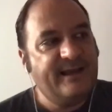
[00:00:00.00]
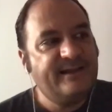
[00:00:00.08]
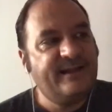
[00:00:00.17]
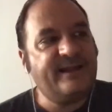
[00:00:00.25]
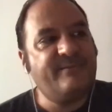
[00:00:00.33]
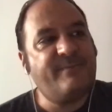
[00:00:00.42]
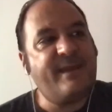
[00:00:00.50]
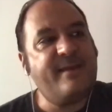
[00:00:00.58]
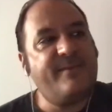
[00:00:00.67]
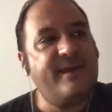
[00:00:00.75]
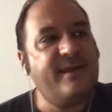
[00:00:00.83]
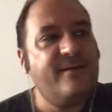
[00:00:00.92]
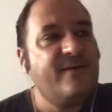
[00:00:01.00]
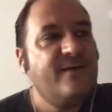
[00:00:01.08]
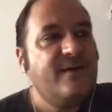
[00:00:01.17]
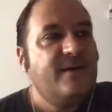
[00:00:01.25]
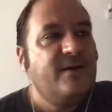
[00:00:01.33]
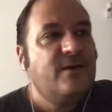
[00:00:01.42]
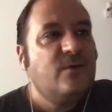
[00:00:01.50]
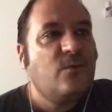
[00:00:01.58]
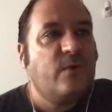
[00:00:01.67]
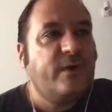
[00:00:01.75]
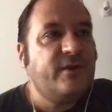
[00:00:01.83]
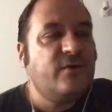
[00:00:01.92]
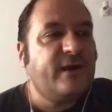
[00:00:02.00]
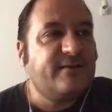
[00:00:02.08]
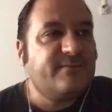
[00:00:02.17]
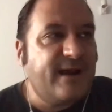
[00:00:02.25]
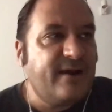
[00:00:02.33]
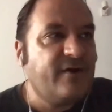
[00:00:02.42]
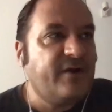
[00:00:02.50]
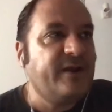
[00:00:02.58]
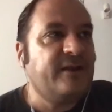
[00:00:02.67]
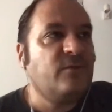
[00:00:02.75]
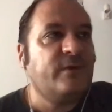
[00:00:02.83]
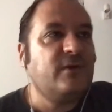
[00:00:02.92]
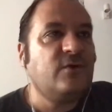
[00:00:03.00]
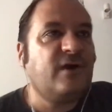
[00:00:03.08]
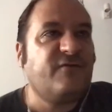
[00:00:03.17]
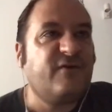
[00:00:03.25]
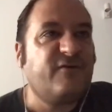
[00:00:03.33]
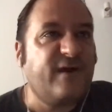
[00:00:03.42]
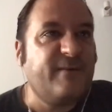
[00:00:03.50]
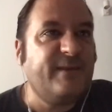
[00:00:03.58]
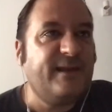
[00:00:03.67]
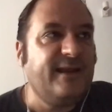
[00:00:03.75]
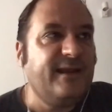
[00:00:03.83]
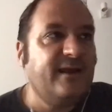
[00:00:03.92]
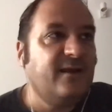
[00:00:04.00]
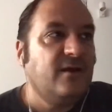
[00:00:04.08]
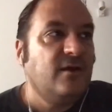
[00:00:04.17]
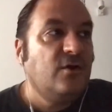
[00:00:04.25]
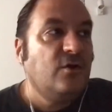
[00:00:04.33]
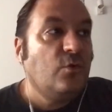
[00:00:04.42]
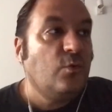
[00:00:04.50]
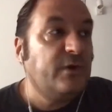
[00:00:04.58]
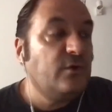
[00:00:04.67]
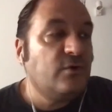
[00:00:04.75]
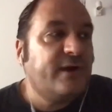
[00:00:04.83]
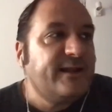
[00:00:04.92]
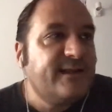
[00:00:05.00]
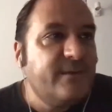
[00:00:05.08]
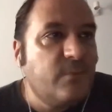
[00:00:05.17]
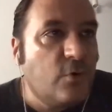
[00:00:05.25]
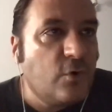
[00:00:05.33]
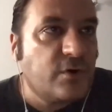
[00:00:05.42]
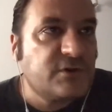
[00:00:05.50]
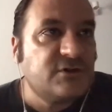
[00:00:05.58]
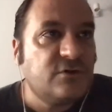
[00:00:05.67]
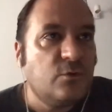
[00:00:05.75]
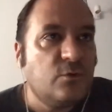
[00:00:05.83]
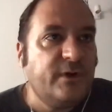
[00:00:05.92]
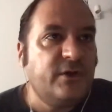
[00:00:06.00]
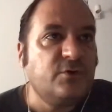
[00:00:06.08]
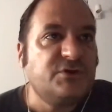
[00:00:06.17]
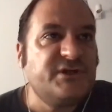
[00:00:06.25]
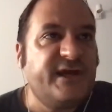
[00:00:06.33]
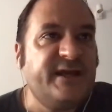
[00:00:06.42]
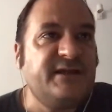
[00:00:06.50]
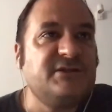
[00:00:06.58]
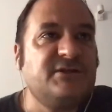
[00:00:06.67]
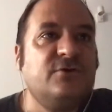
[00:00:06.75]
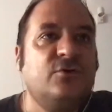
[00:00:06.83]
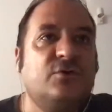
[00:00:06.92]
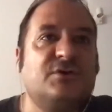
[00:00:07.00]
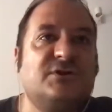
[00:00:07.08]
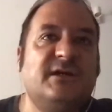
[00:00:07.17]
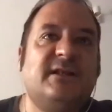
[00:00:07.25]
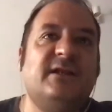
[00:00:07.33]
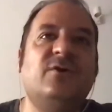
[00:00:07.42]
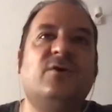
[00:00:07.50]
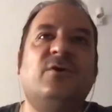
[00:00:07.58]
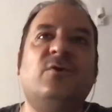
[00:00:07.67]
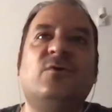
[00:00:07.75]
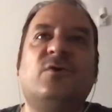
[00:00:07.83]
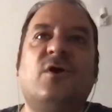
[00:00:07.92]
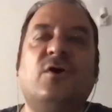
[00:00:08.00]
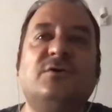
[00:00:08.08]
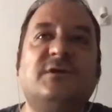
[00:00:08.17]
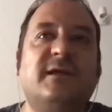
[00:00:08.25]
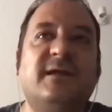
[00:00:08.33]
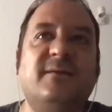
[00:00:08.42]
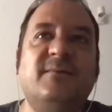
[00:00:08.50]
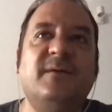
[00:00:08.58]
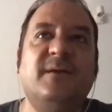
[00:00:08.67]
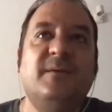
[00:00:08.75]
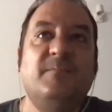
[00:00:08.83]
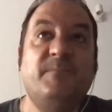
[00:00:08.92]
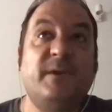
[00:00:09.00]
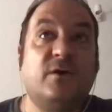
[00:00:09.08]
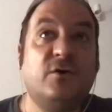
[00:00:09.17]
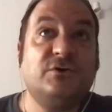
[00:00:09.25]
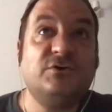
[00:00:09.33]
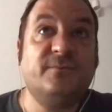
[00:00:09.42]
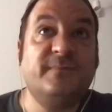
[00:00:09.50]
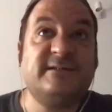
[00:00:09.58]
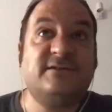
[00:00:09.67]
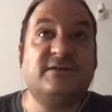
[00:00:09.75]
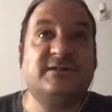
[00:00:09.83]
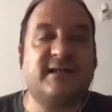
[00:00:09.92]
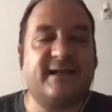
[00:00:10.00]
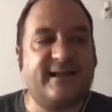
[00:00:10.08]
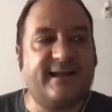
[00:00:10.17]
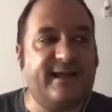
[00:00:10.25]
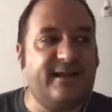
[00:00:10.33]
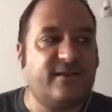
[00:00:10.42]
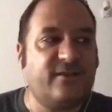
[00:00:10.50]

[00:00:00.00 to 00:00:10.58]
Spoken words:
Then maybe when you get married, when you have a family, when you get divorced, when you change your city or your country, because you must restart again.